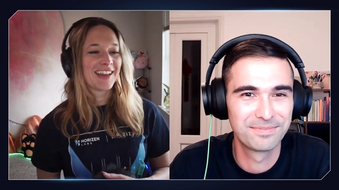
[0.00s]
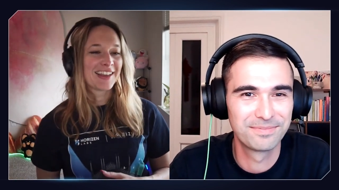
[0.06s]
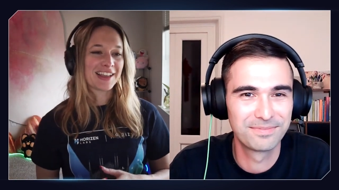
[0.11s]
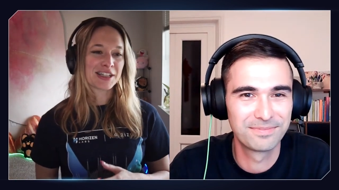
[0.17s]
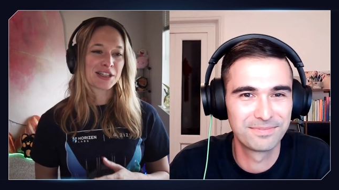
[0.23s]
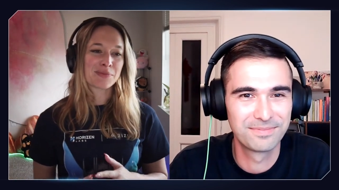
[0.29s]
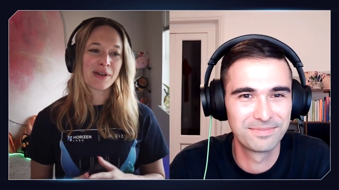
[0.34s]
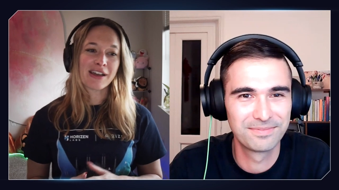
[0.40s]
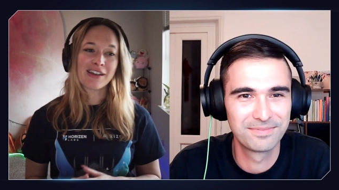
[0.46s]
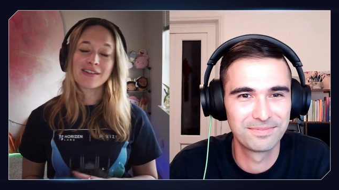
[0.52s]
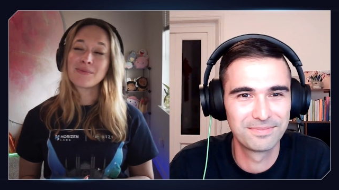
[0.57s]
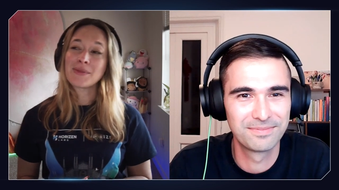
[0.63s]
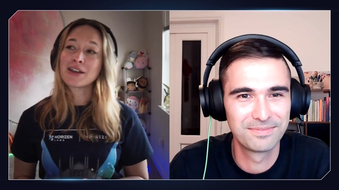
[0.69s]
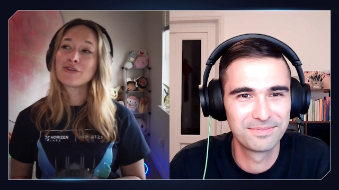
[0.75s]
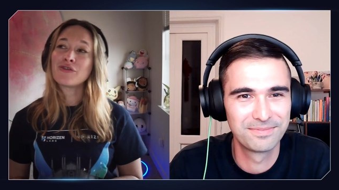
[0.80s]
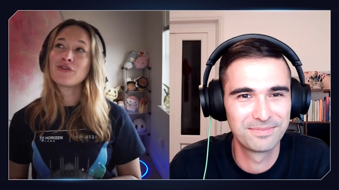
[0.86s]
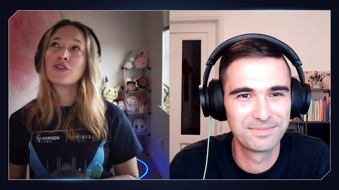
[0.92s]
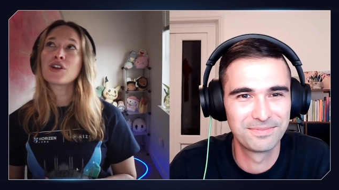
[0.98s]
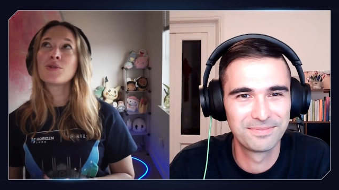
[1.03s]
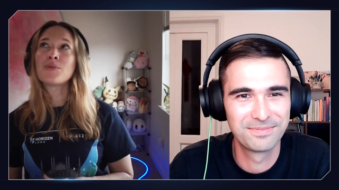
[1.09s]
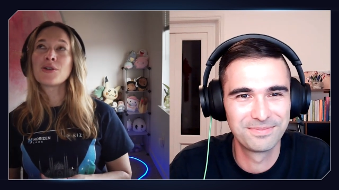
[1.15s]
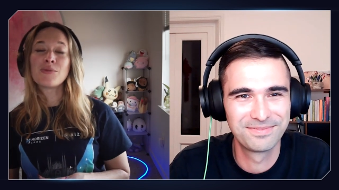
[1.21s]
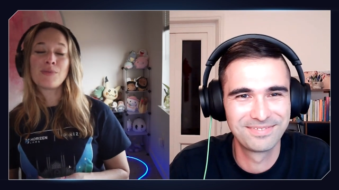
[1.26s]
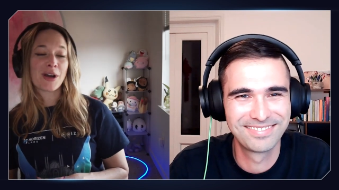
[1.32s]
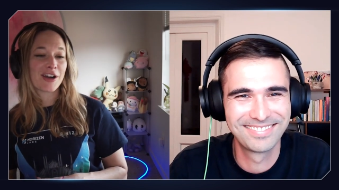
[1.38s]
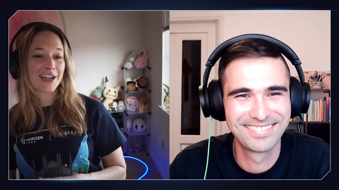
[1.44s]
Speaker 1: That's my my
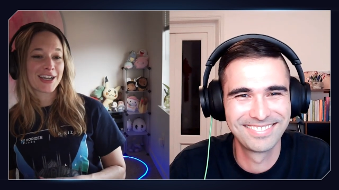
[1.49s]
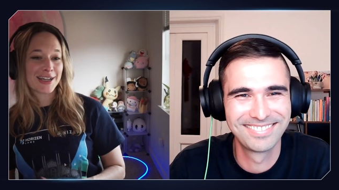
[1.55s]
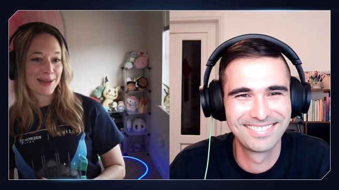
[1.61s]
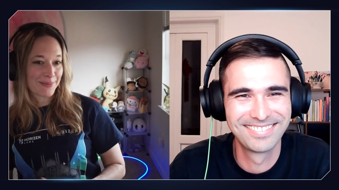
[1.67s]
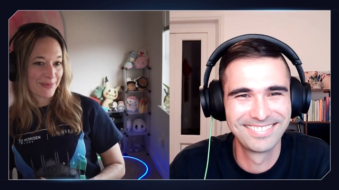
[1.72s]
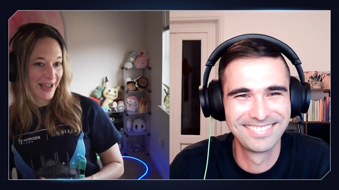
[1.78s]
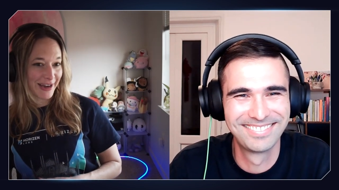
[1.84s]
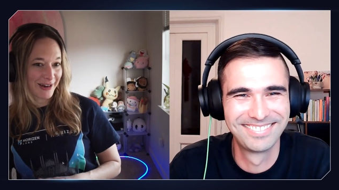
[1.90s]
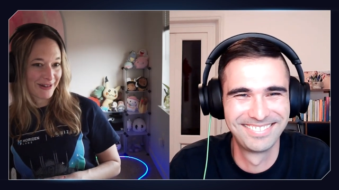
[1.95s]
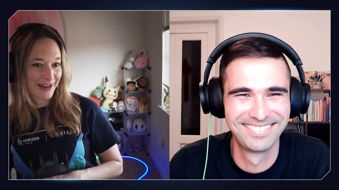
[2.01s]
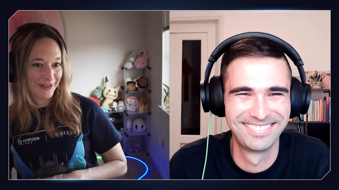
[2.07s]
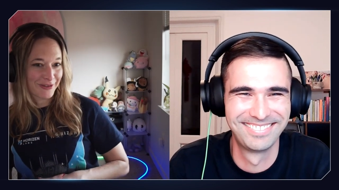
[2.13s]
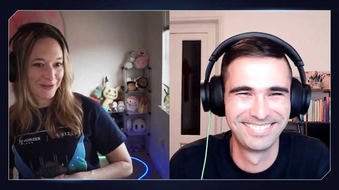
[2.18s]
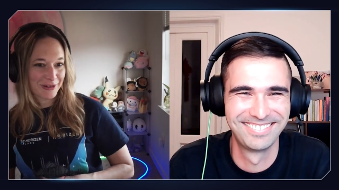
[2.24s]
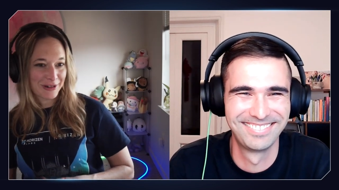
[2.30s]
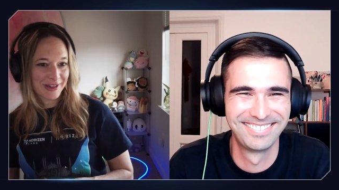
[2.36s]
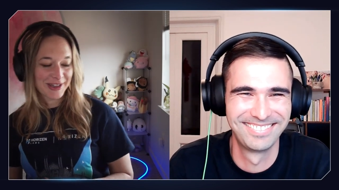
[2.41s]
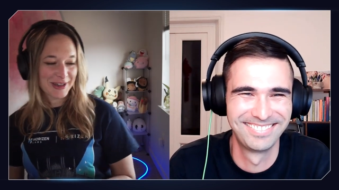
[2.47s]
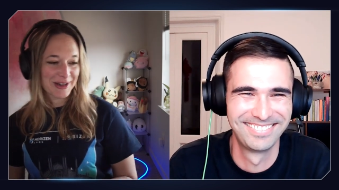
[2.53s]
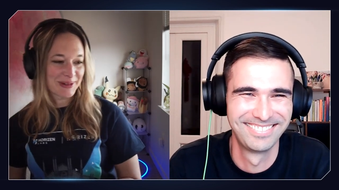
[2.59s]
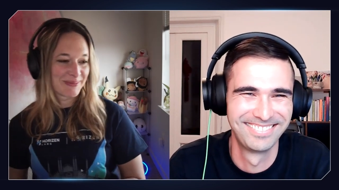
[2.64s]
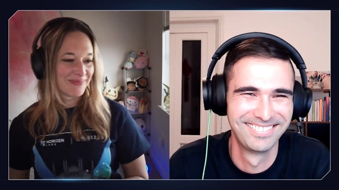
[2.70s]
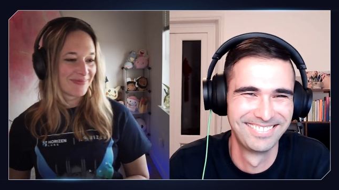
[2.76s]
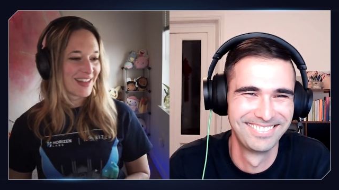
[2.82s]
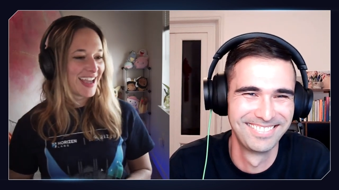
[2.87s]
former marketing background for you.